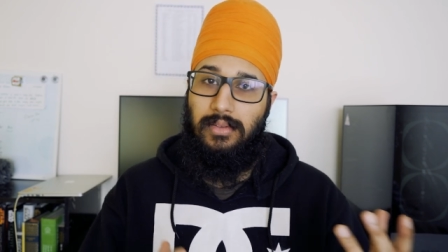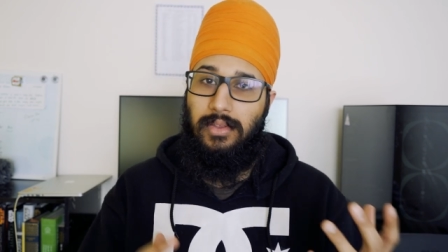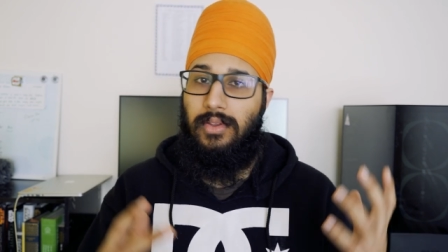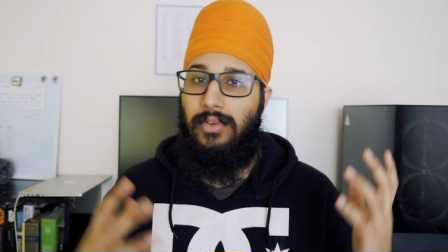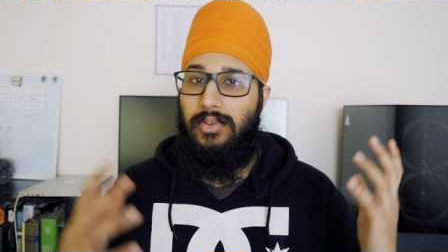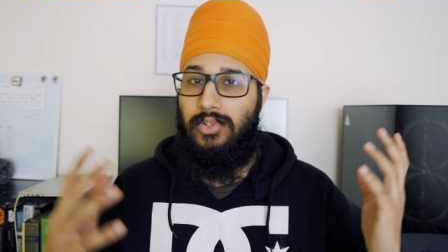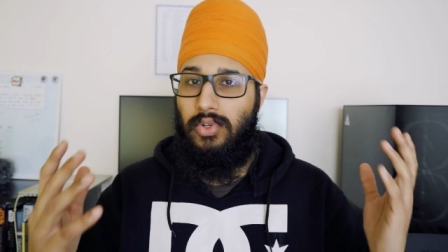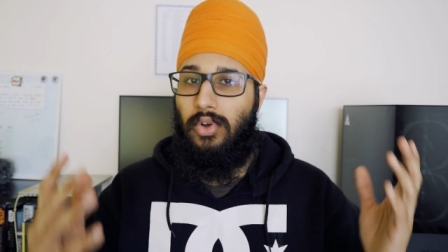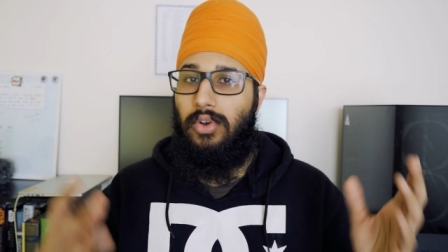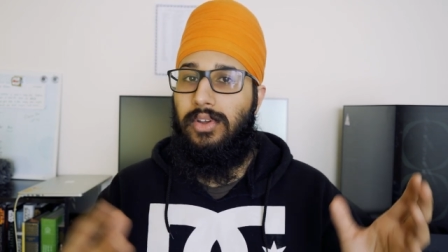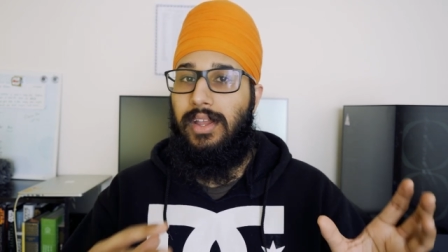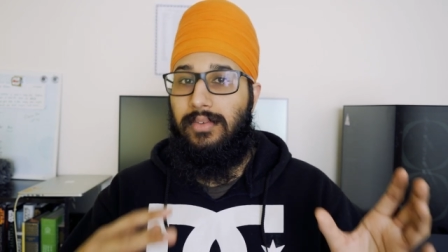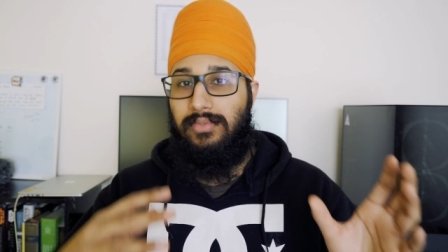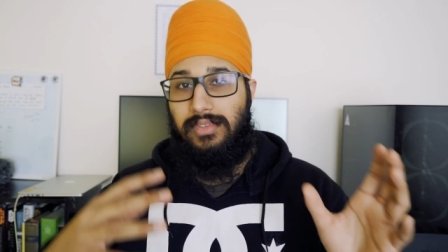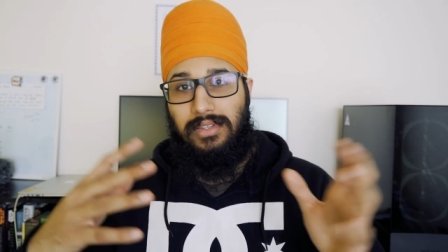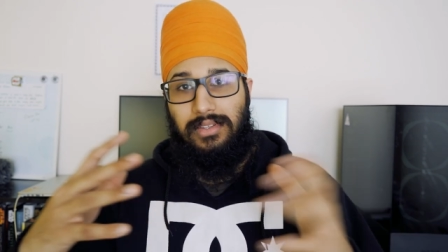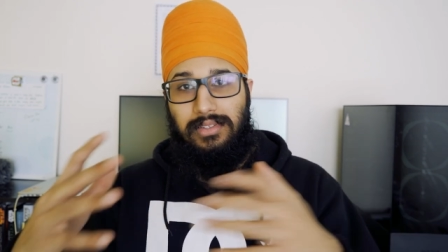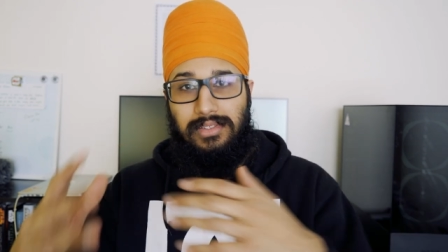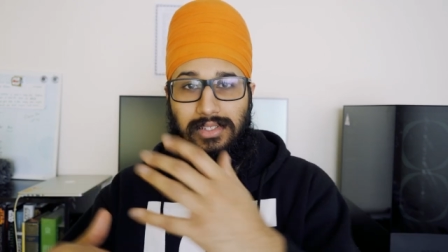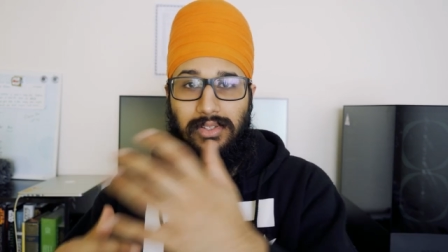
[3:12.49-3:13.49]
you know, sure, you have
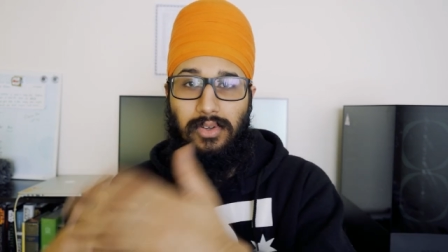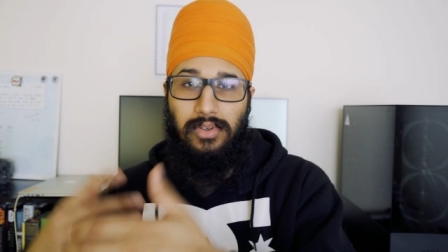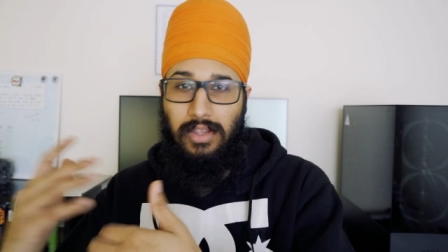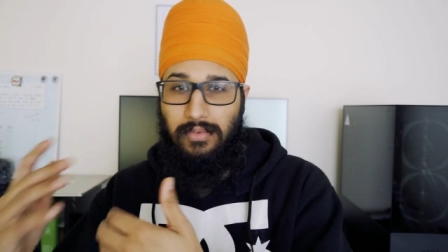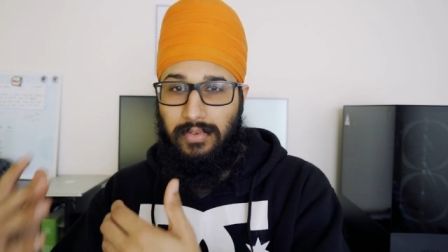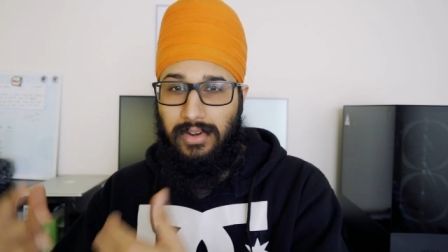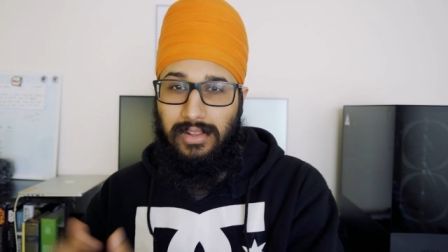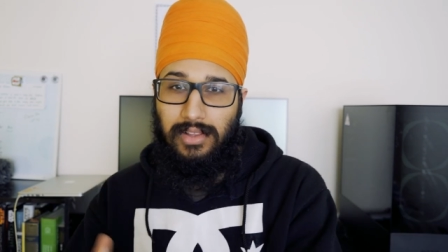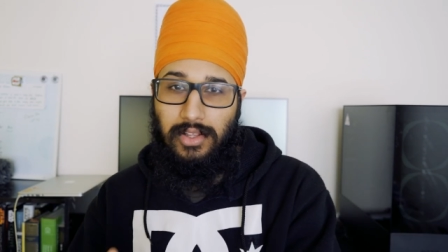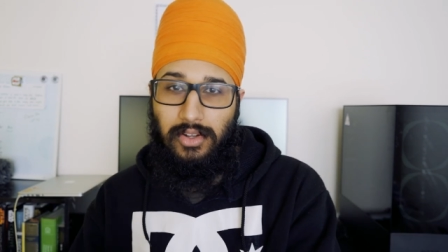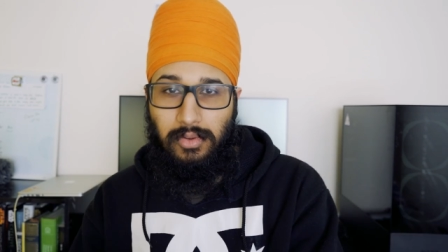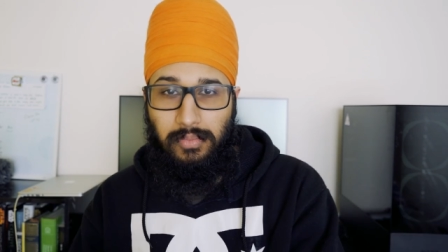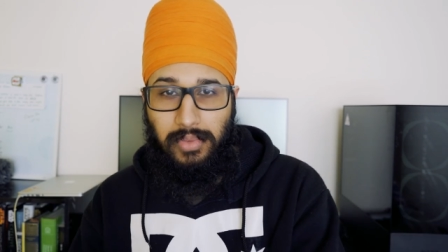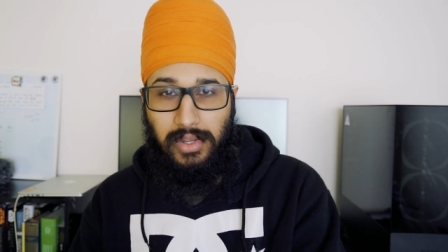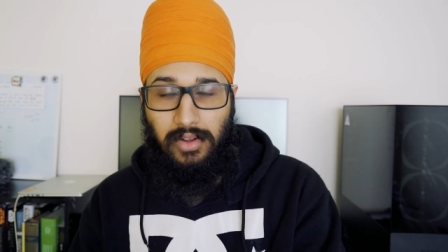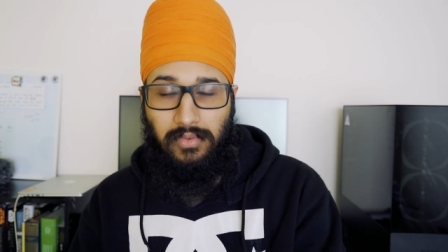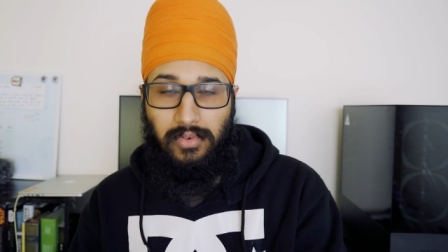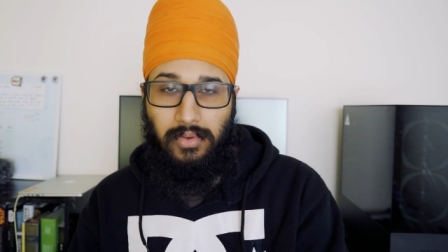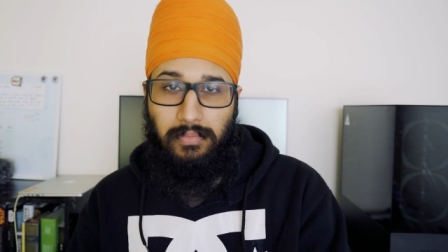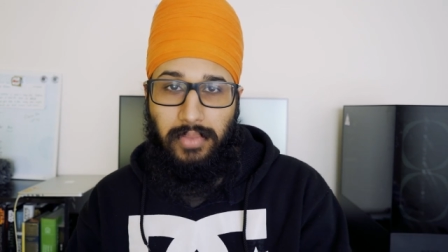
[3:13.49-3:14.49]
to still give it a little
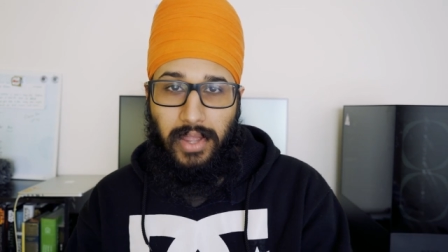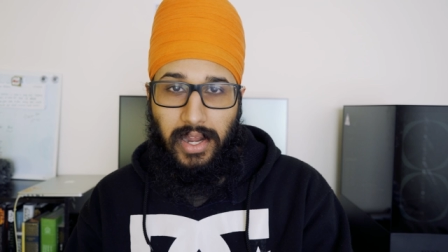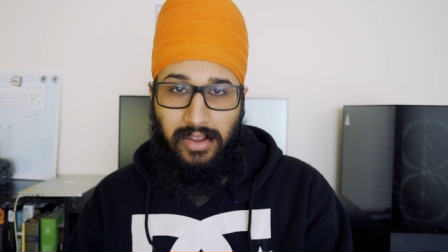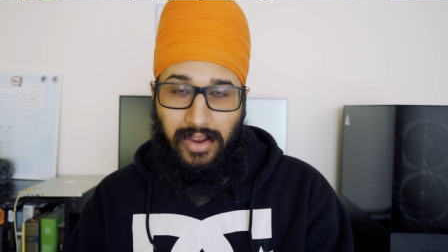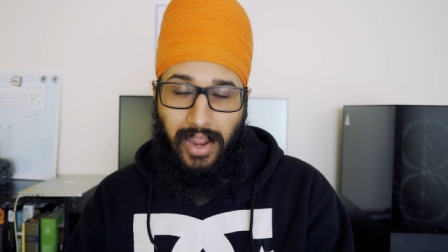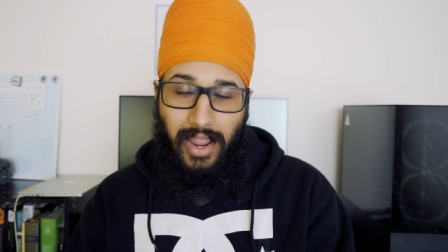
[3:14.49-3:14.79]
bit of a better